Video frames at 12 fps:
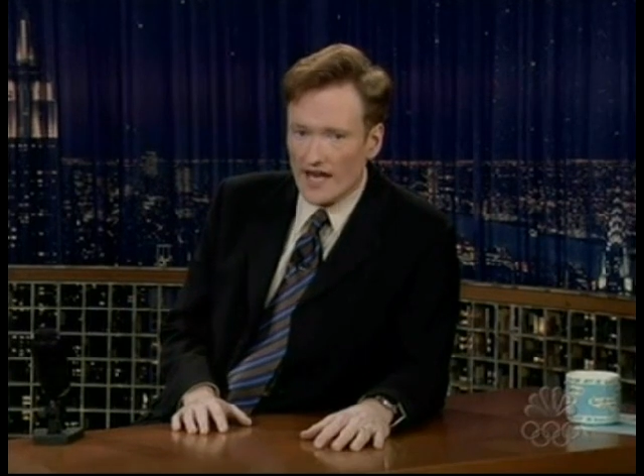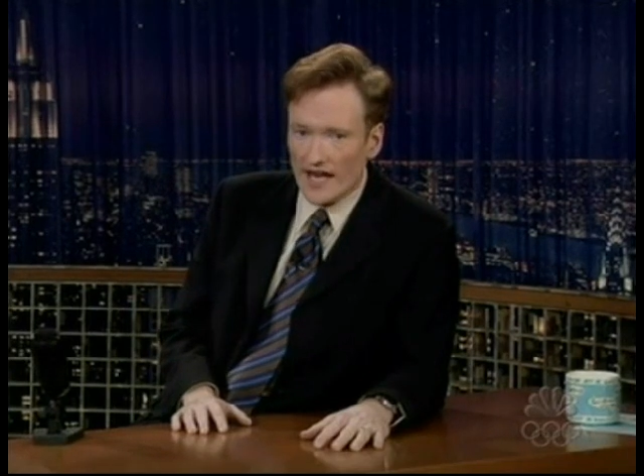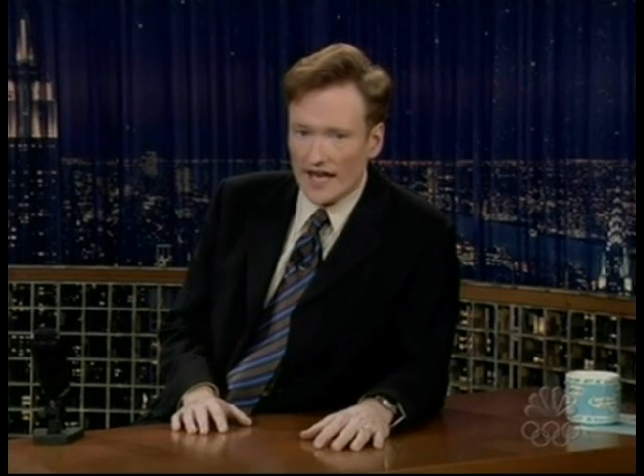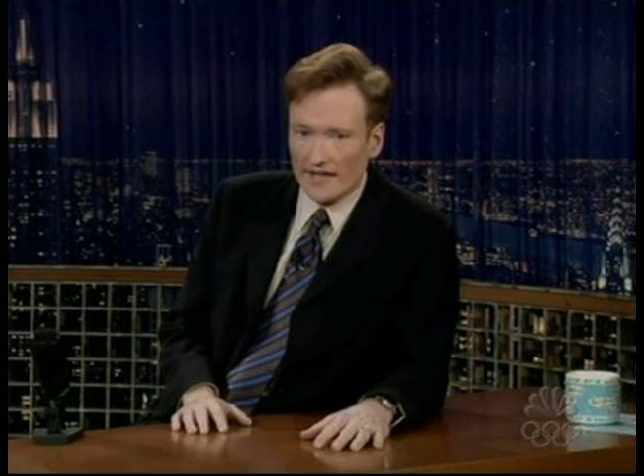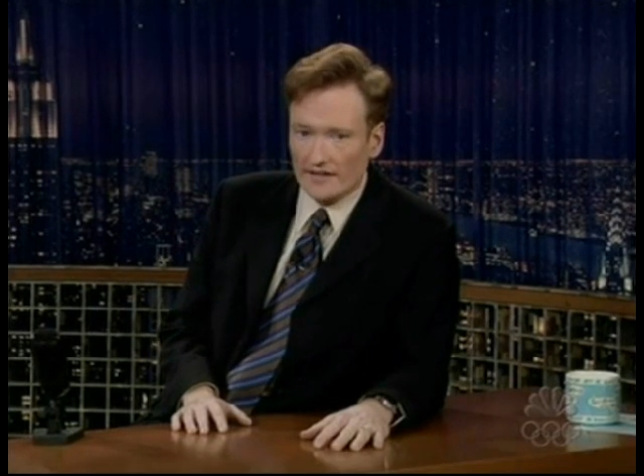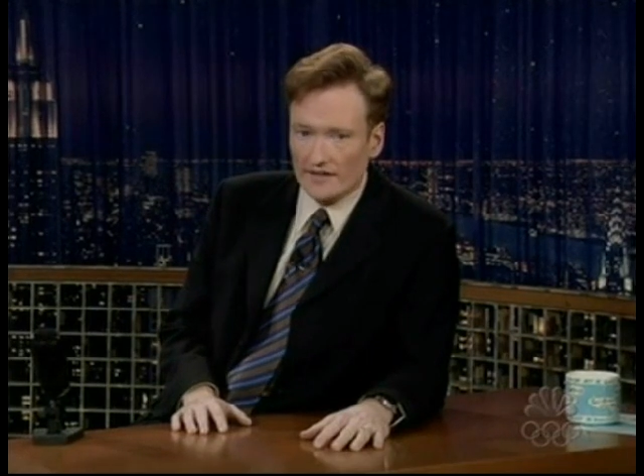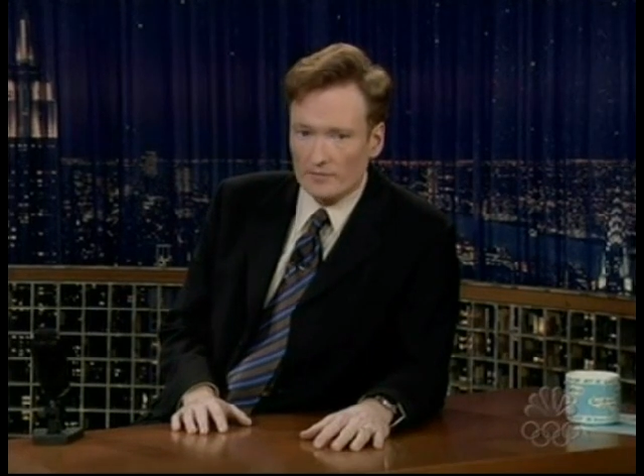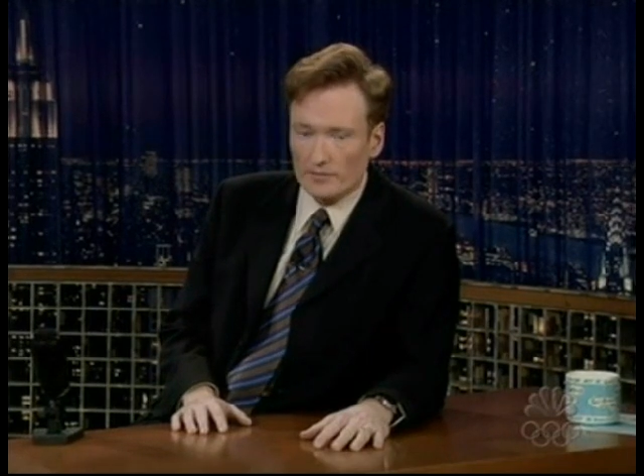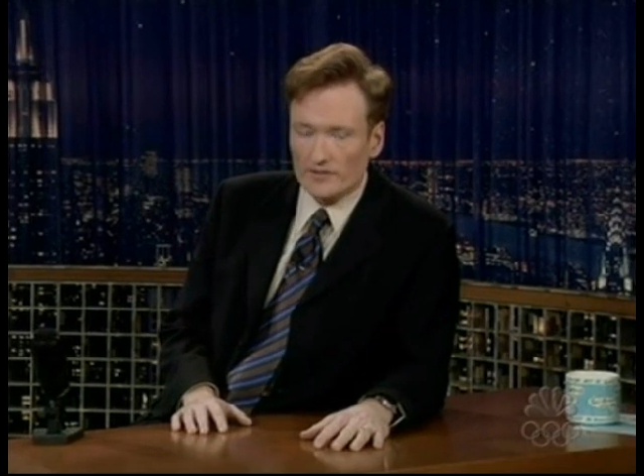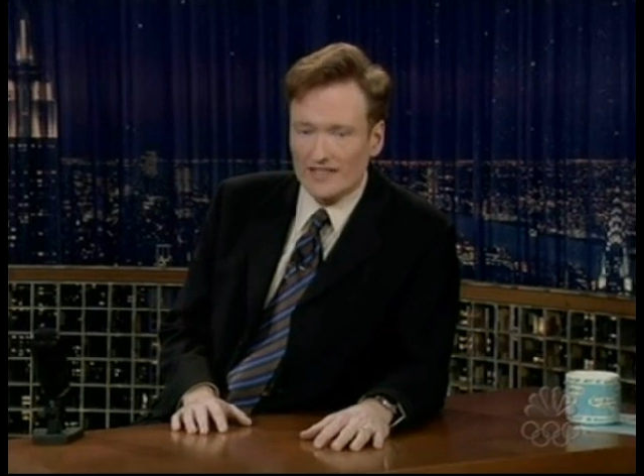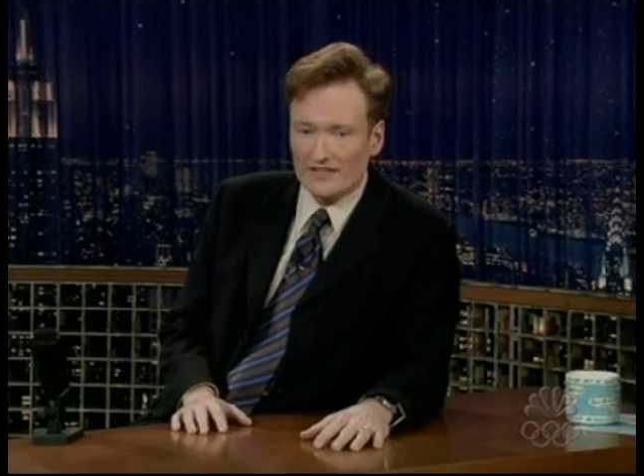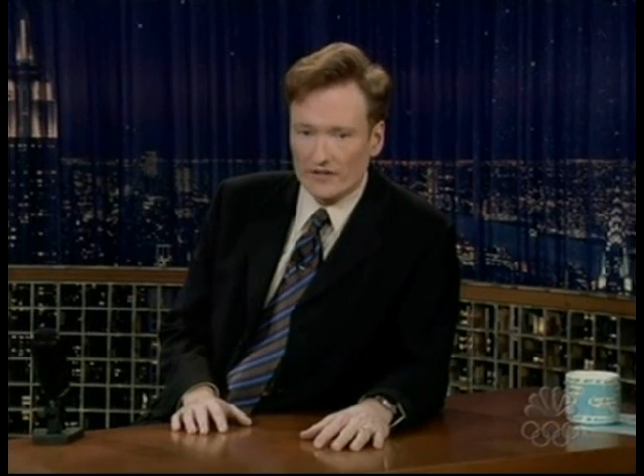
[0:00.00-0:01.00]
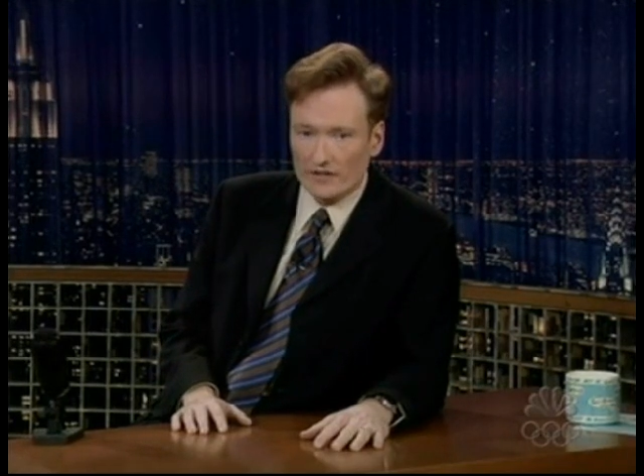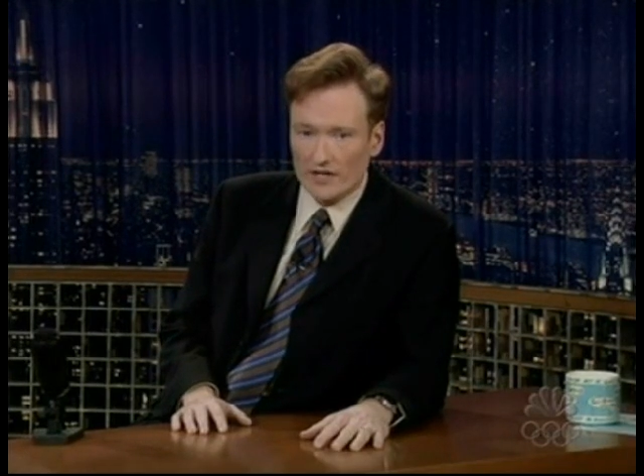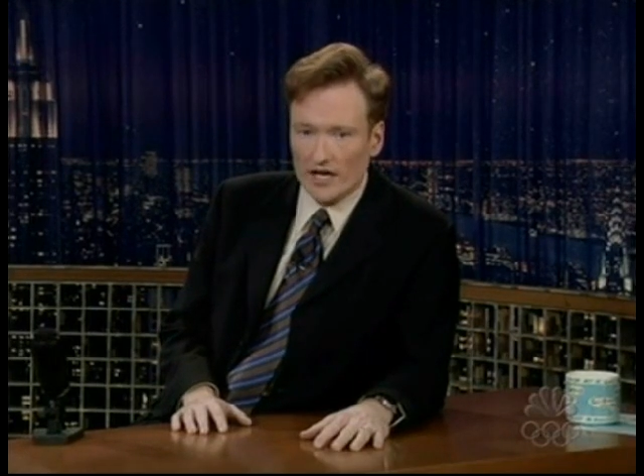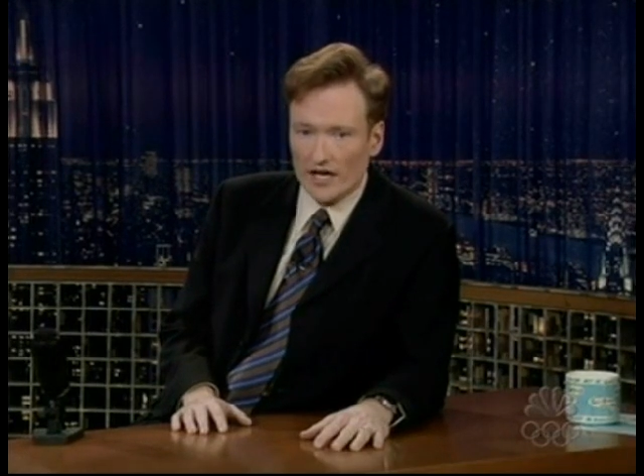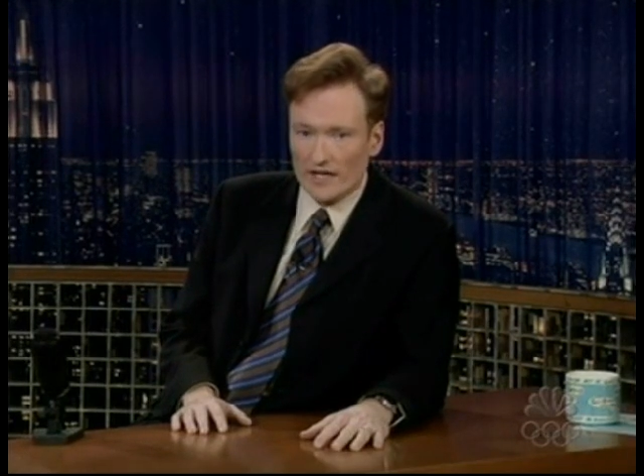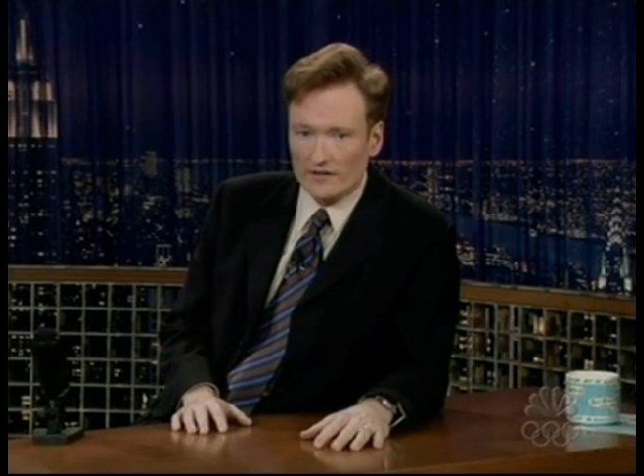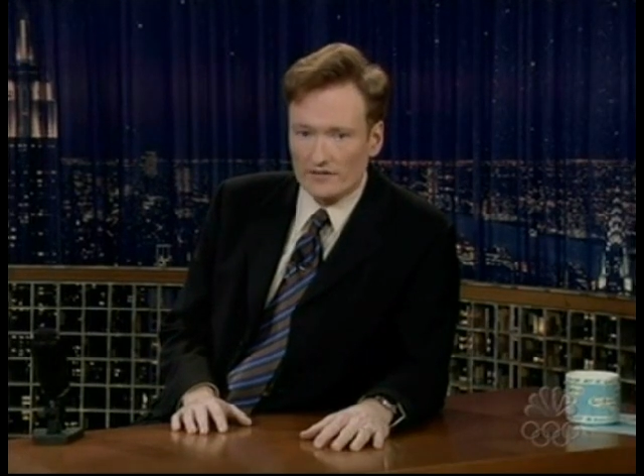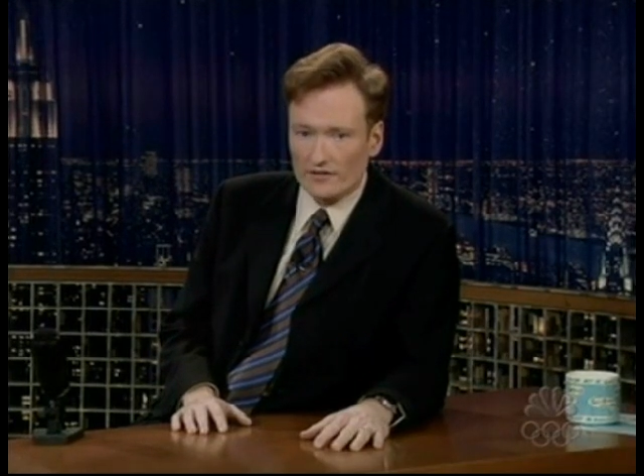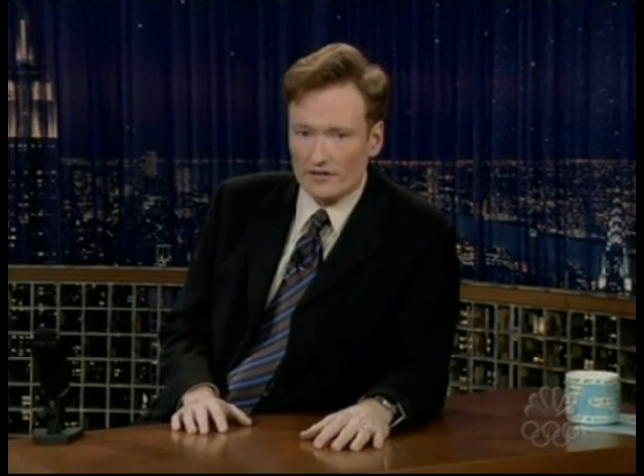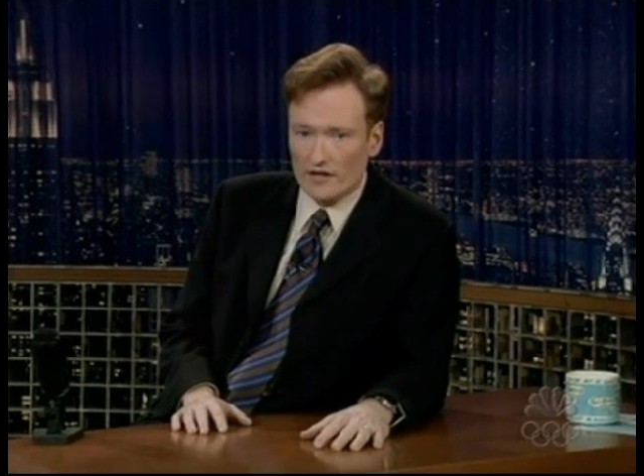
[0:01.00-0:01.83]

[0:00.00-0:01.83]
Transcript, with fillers: And believe it or not,